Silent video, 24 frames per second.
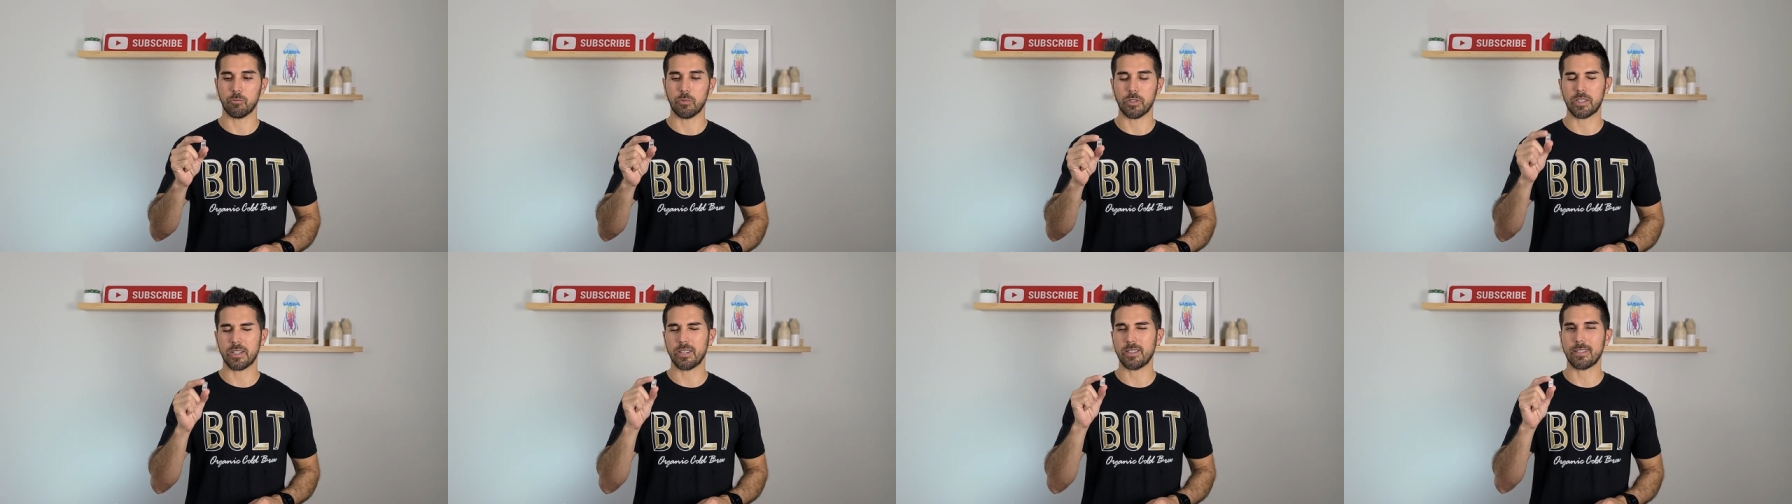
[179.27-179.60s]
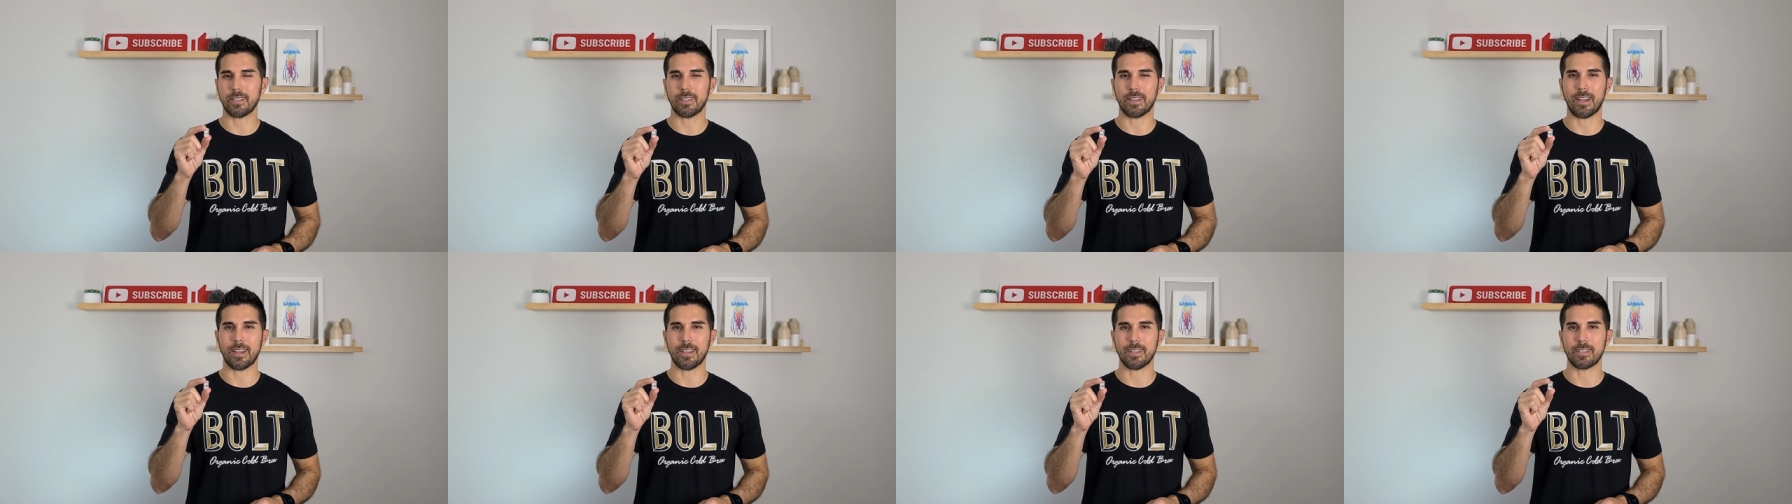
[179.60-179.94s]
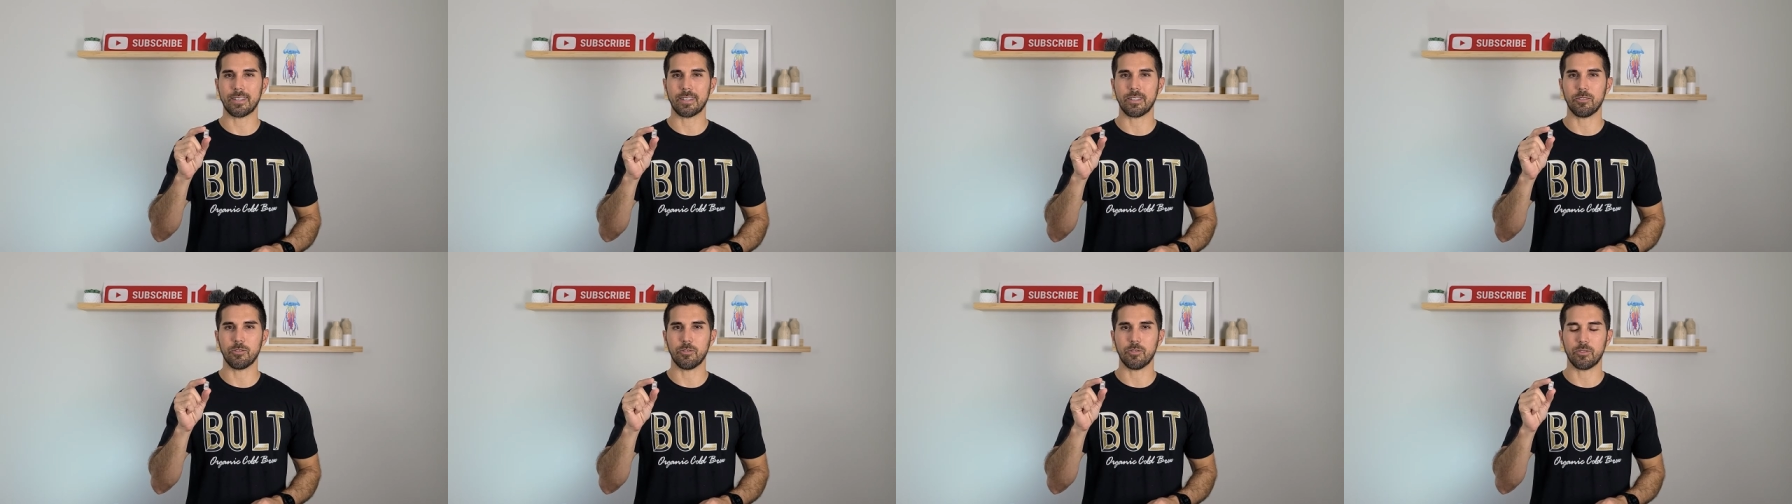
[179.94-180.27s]
which isn't
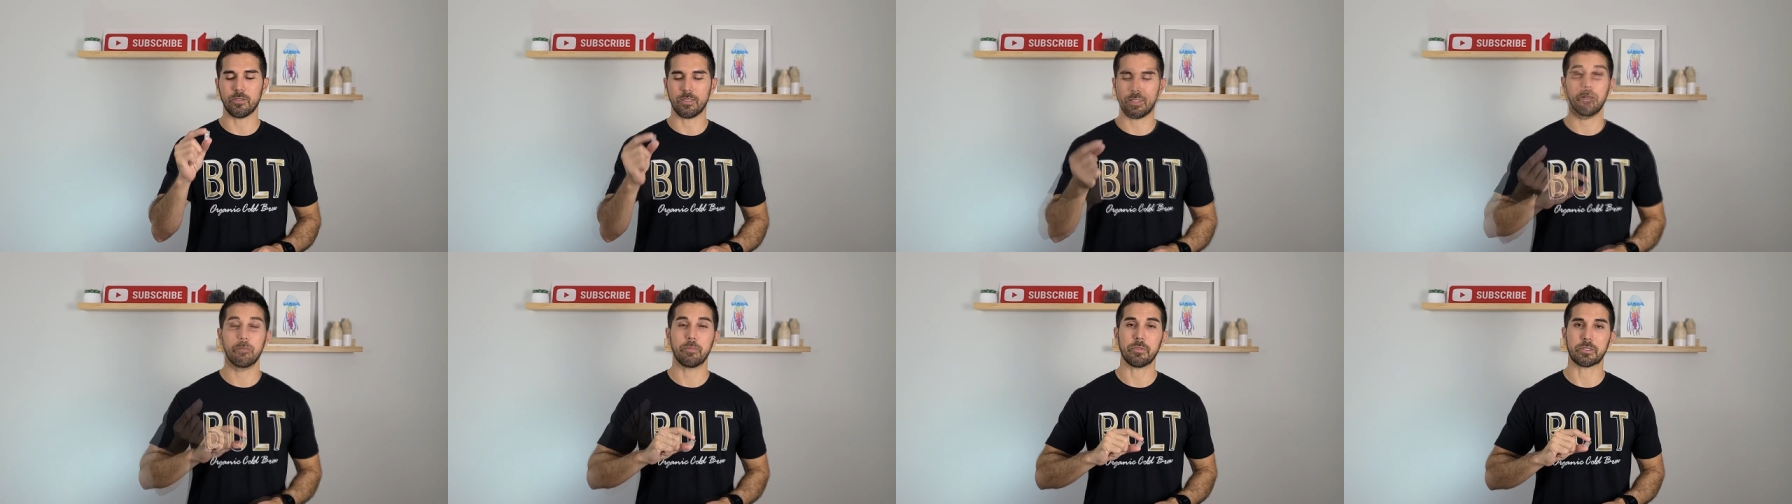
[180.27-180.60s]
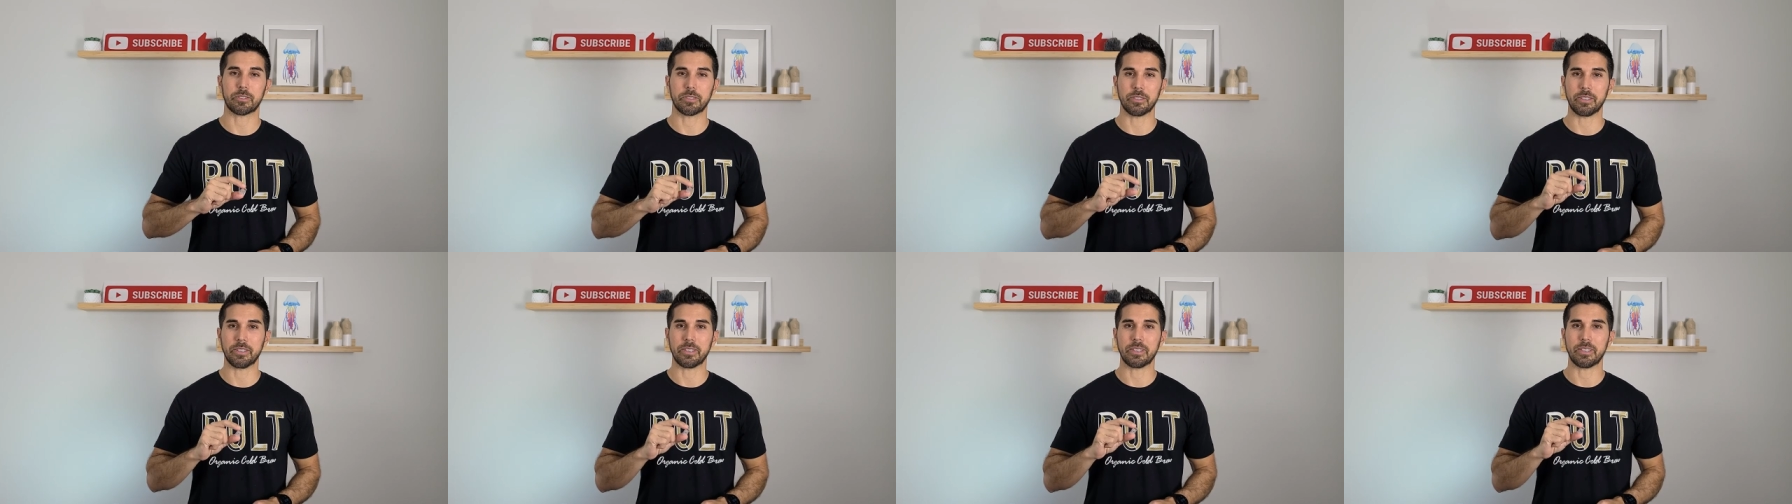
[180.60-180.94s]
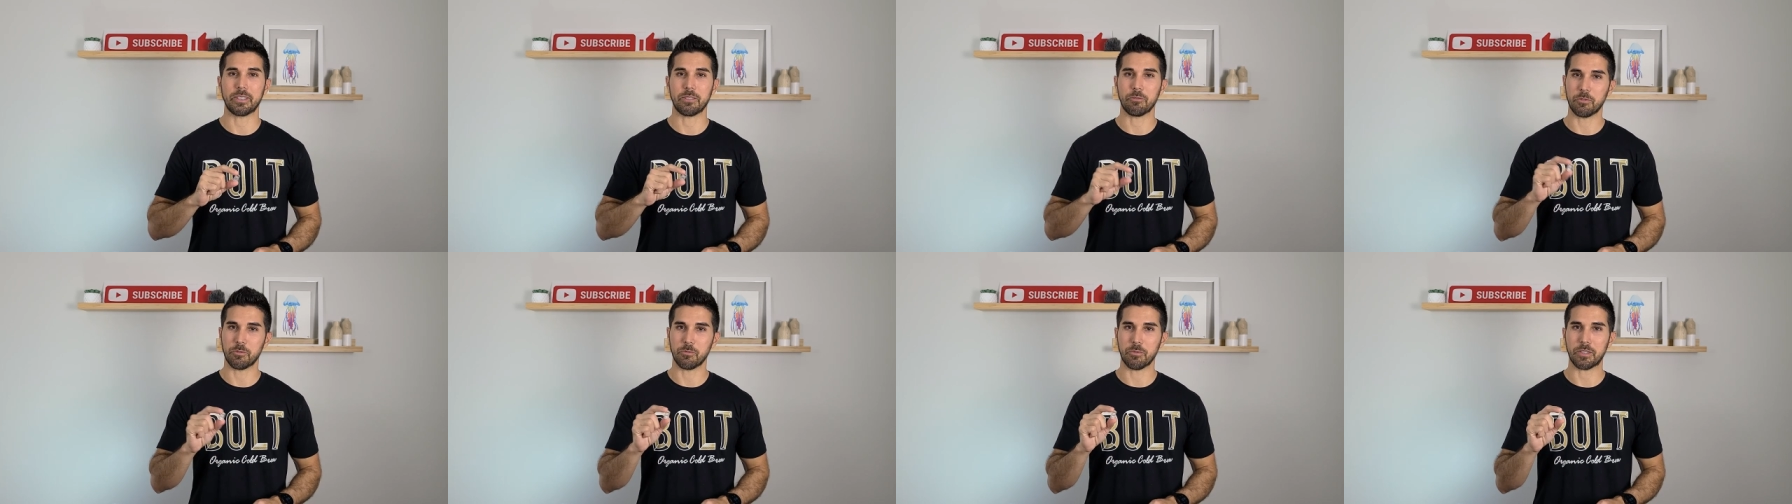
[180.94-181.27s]
ideal. Typically,
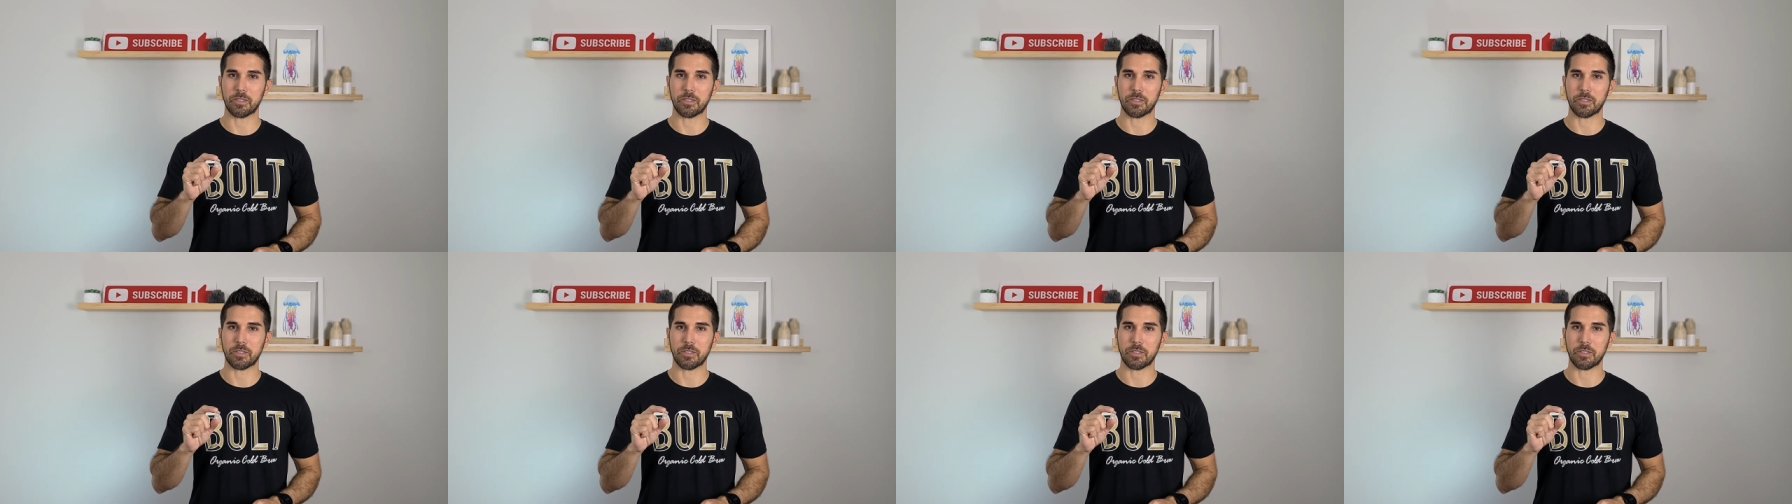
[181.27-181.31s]
you would